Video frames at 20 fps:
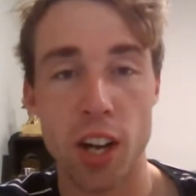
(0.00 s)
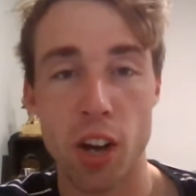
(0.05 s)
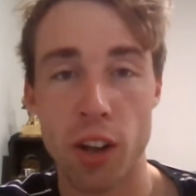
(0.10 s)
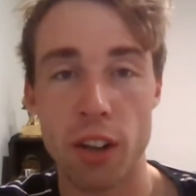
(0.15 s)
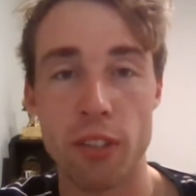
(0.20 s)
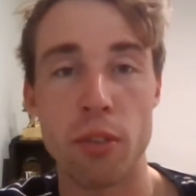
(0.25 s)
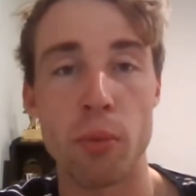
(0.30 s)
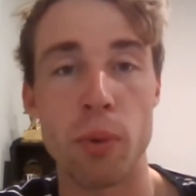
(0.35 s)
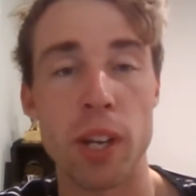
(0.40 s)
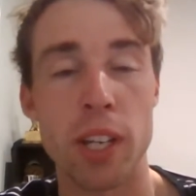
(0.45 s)

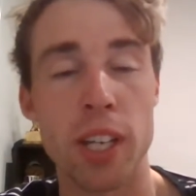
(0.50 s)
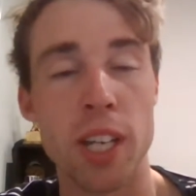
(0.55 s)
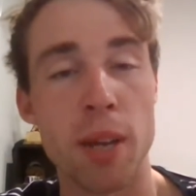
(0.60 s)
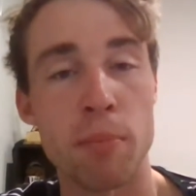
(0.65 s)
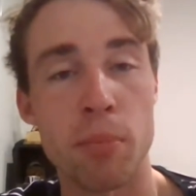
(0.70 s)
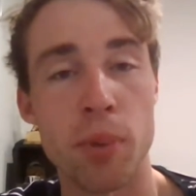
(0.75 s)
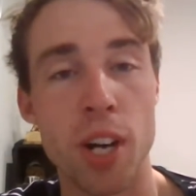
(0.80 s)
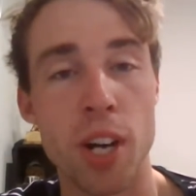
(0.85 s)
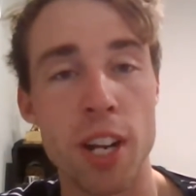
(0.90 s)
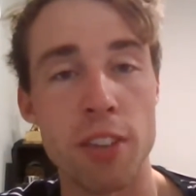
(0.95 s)
I'll have a
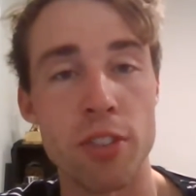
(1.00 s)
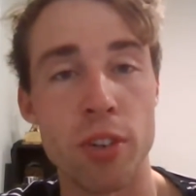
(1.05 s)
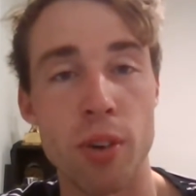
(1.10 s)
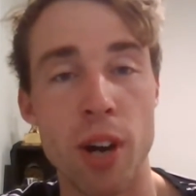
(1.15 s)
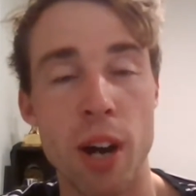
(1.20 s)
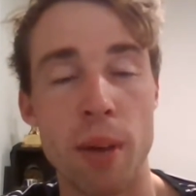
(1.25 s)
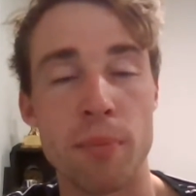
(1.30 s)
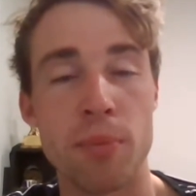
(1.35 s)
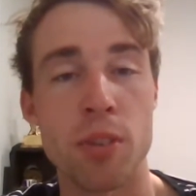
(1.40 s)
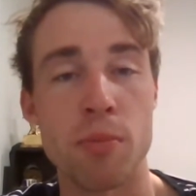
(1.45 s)
weekend
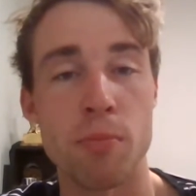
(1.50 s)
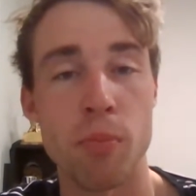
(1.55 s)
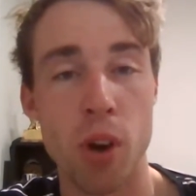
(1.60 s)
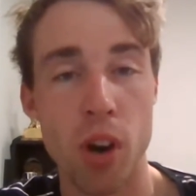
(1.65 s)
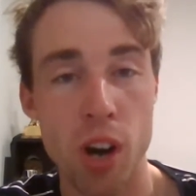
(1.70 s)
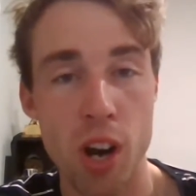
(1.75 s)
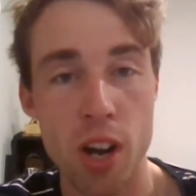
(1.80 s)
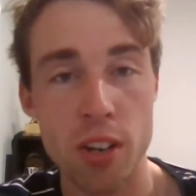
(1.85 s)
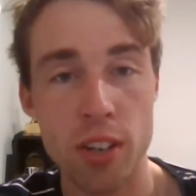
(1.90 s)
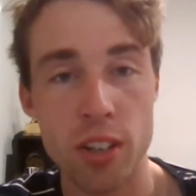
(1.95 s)
preview up
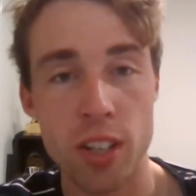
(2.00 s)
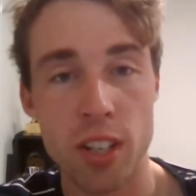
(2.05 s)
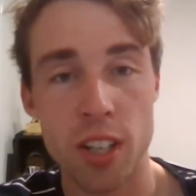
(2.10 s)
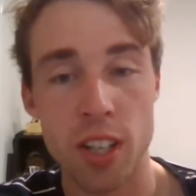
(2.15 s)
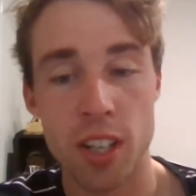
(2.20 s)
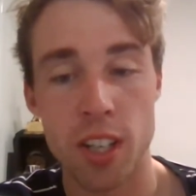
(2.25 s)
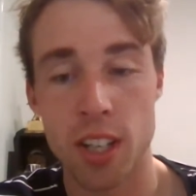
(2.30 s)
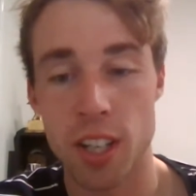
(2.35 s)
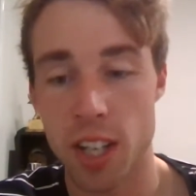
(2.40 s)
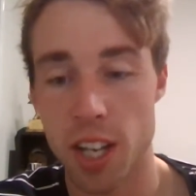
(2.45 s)
tomorrow,
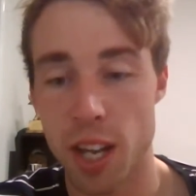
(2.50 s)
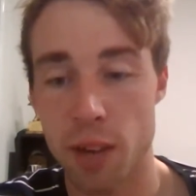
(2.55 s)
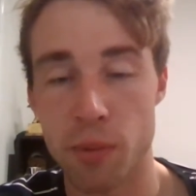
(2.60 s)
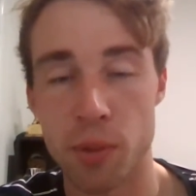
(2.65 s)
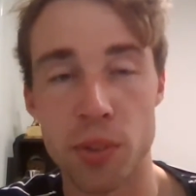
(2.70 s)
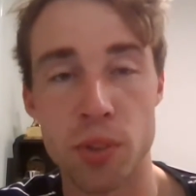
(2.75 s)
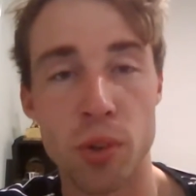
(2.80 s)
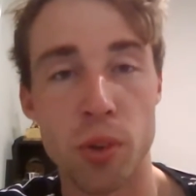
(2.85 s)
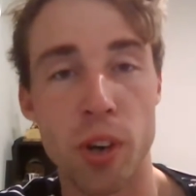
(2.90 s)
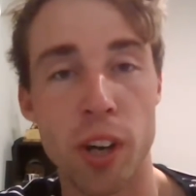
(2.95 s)
and
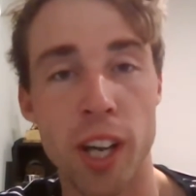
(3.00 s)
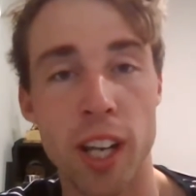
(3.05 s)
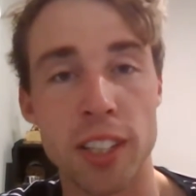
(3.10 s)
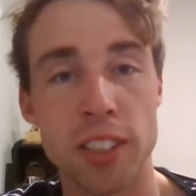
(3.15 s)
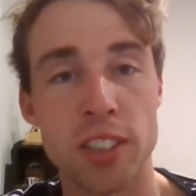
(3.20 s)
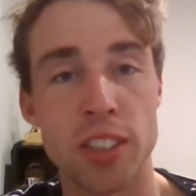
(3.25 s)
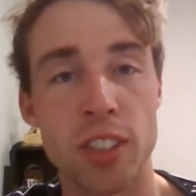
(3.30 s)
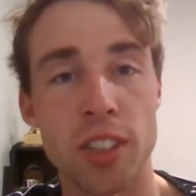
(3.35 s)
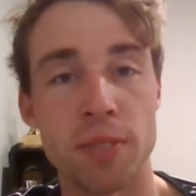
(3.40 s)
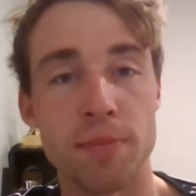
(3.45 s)
we'll talk
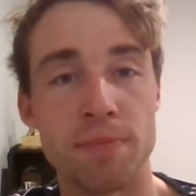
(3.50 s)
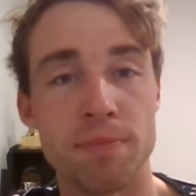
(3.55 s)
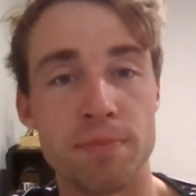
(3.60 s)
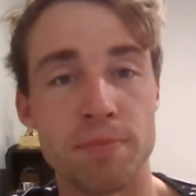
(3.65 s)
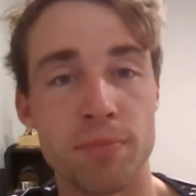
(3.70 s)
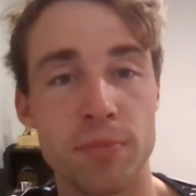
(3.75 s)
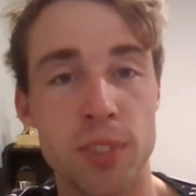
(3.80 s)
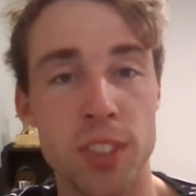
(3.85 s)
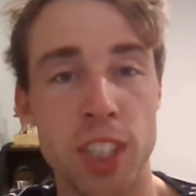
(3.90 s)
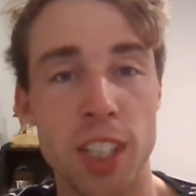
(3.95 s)
again soon.
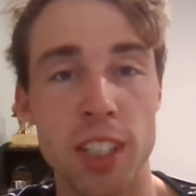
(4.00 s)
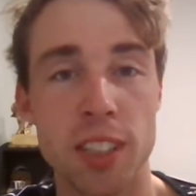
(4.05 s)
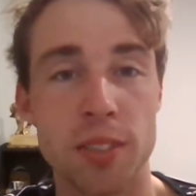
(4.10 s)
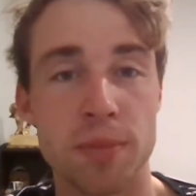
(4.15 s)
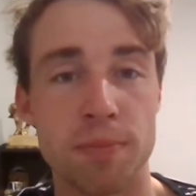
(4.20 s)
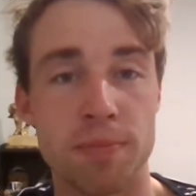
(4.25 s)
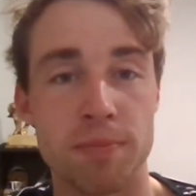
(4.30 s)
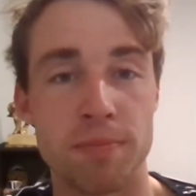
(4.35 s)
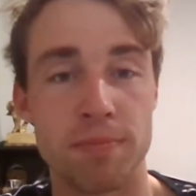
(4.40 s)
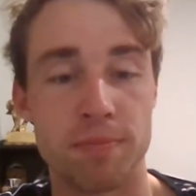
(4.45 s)

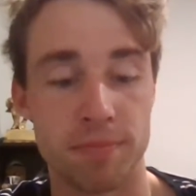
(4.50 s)
Cheers.